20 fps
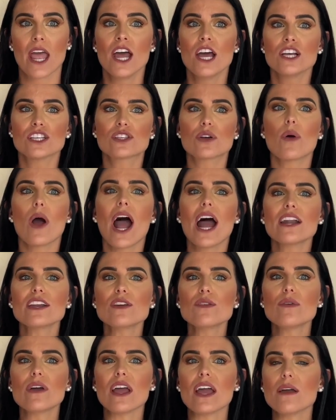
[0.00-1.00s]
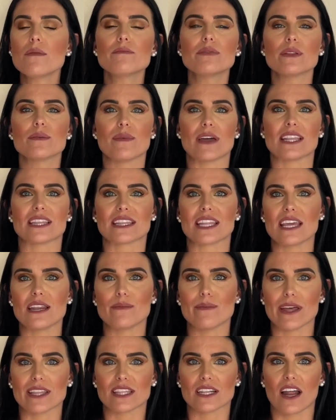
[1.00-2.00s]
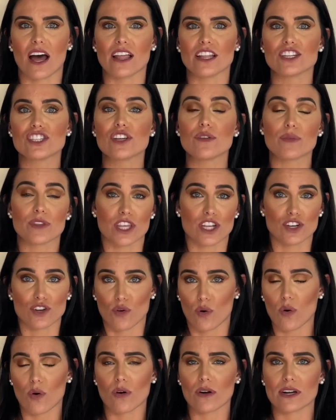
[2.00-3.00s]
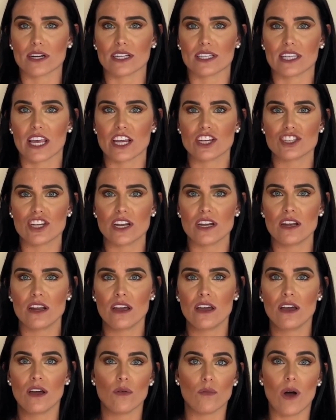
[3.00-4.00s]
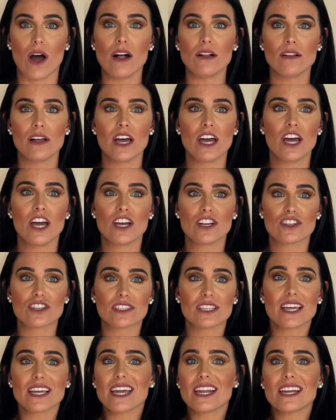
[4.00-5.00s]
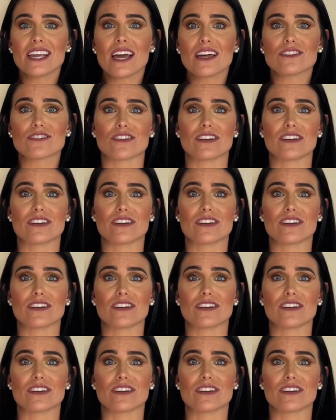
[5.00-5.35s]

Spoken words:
So how do you implement lean methodology within your organization? Well, just like any other